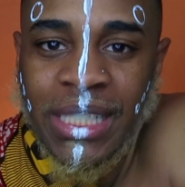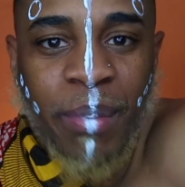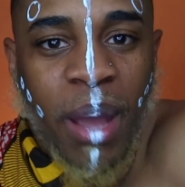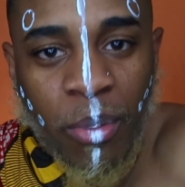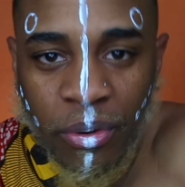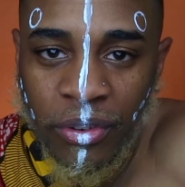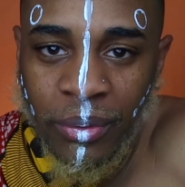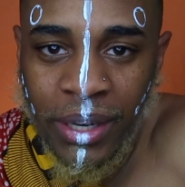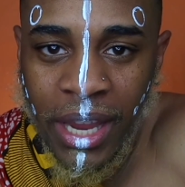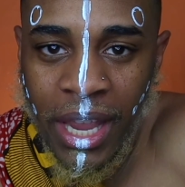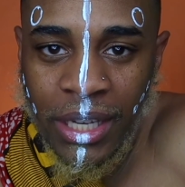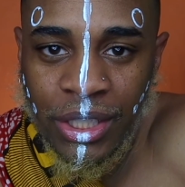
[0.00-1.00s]
It's my movie
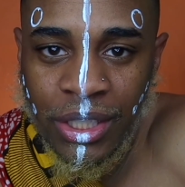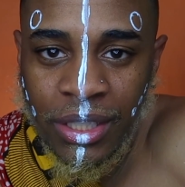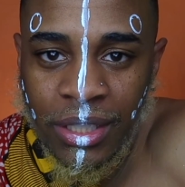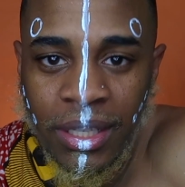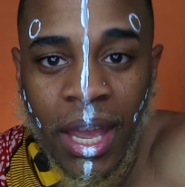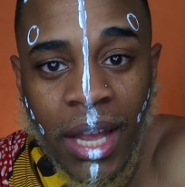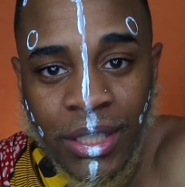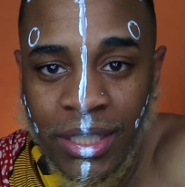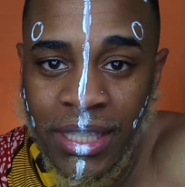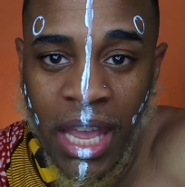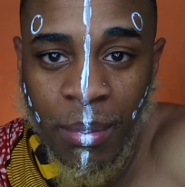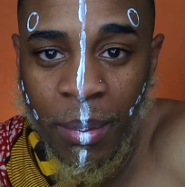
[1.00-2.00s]
reaction. Yeah, I
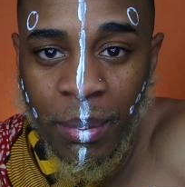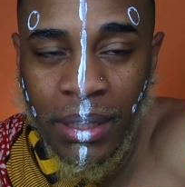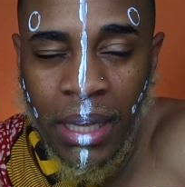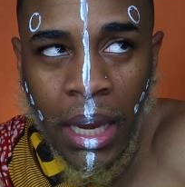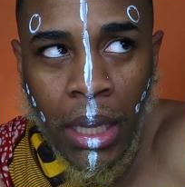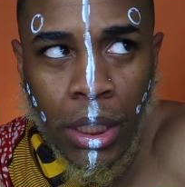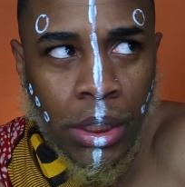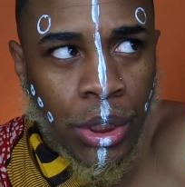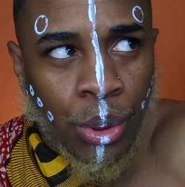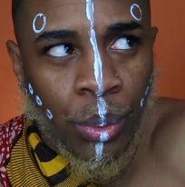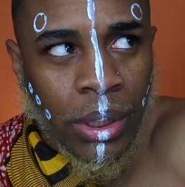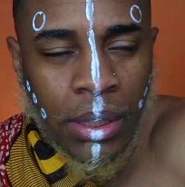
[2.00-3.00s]
just came up with that
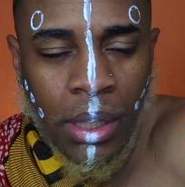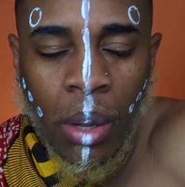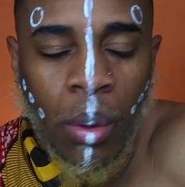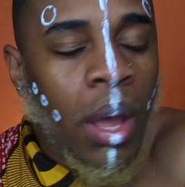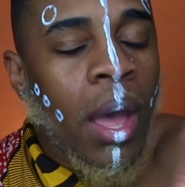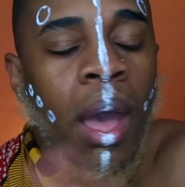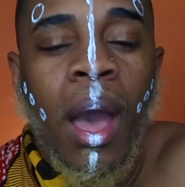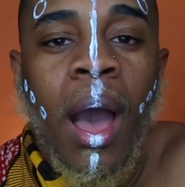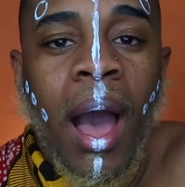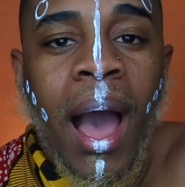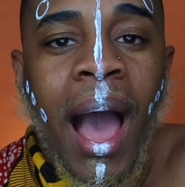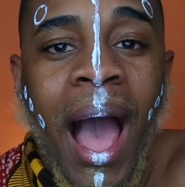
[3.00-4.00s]
like 2 weeks ago. I
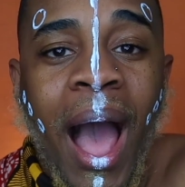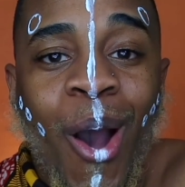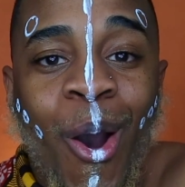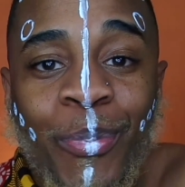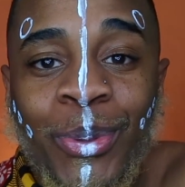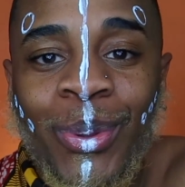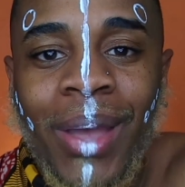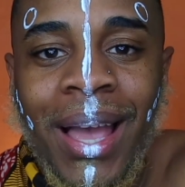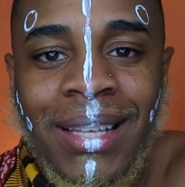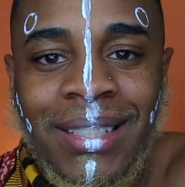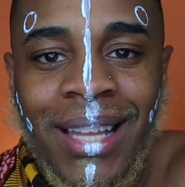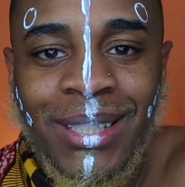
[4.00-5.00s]
hope you
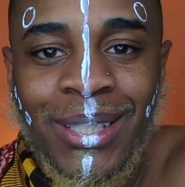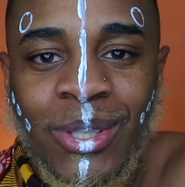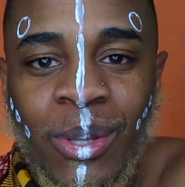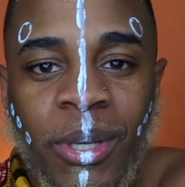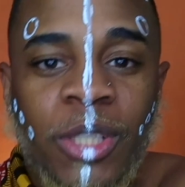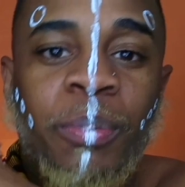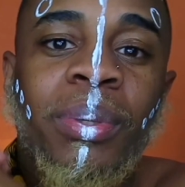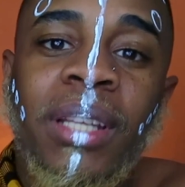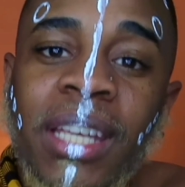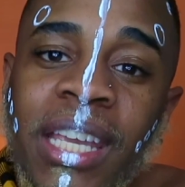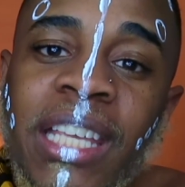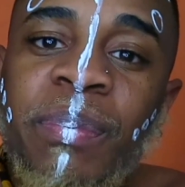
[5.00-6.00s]
guys liked it so much.
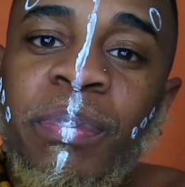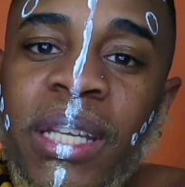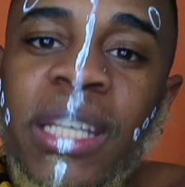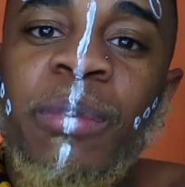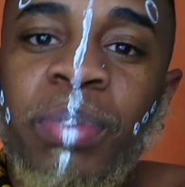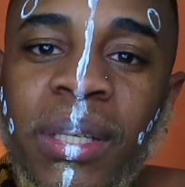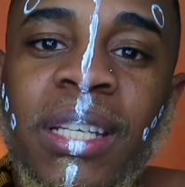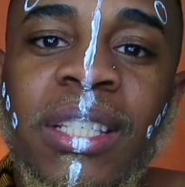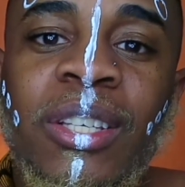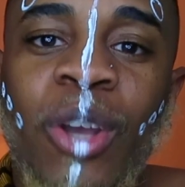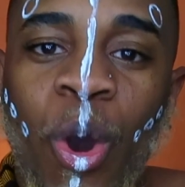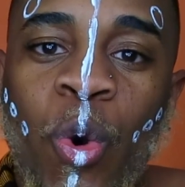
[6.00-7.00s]
Please, please,
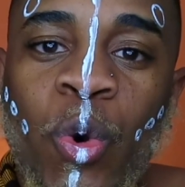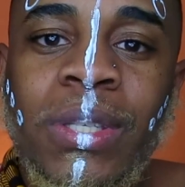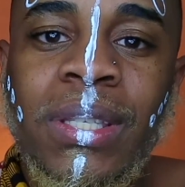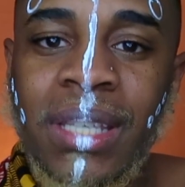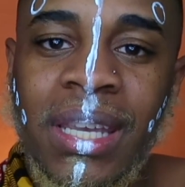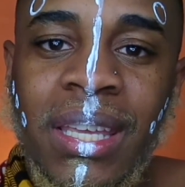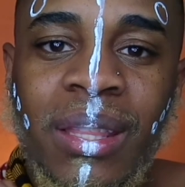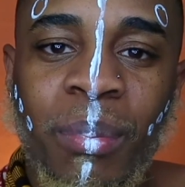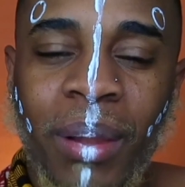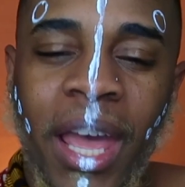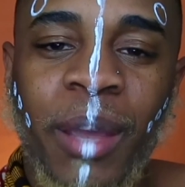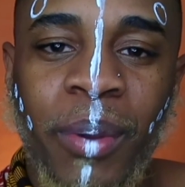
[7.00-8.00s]
please go see the
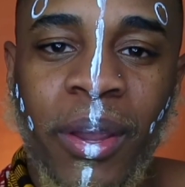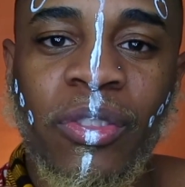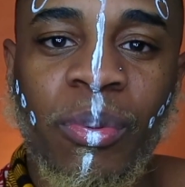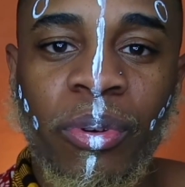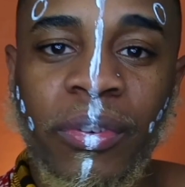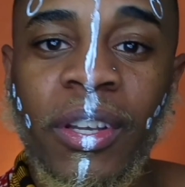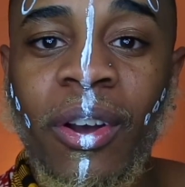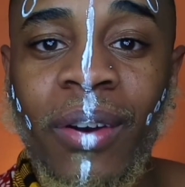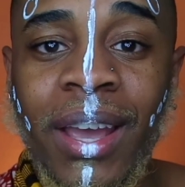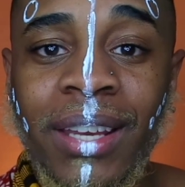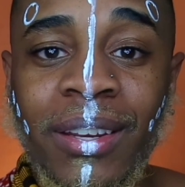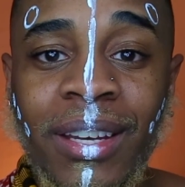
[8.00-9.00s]
Black Panther movie. Go
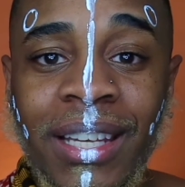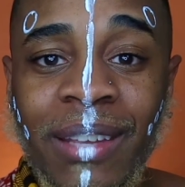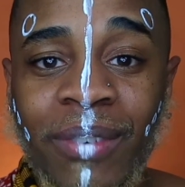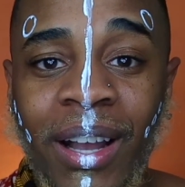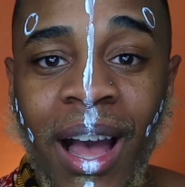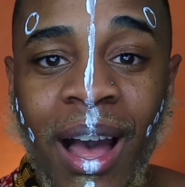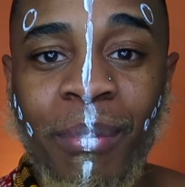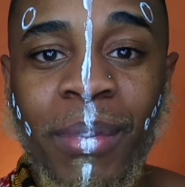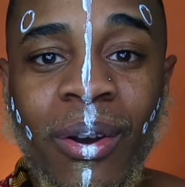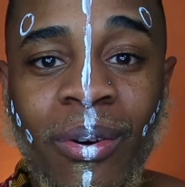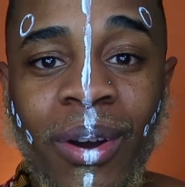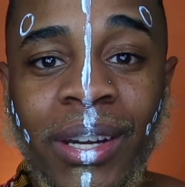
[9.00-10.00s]
ahead and leave a
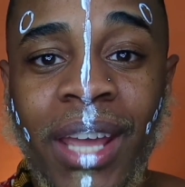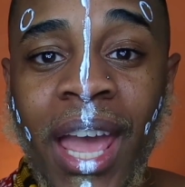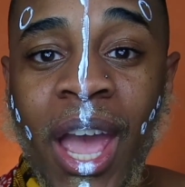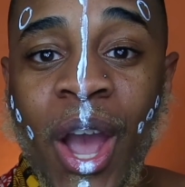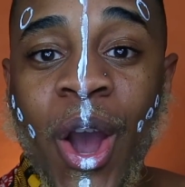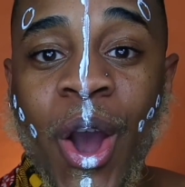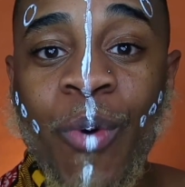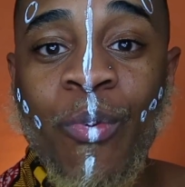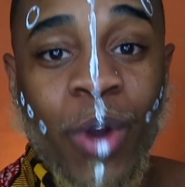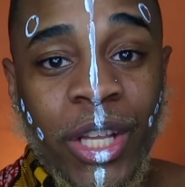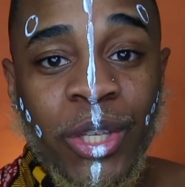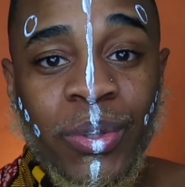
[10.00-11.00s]
comment on
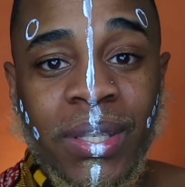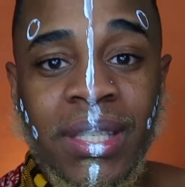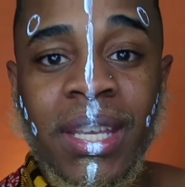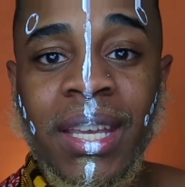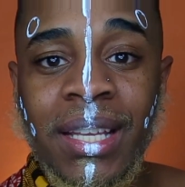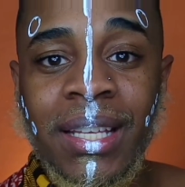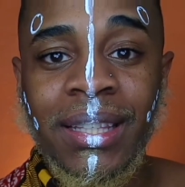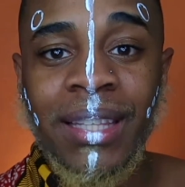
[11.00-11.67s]
when you see it.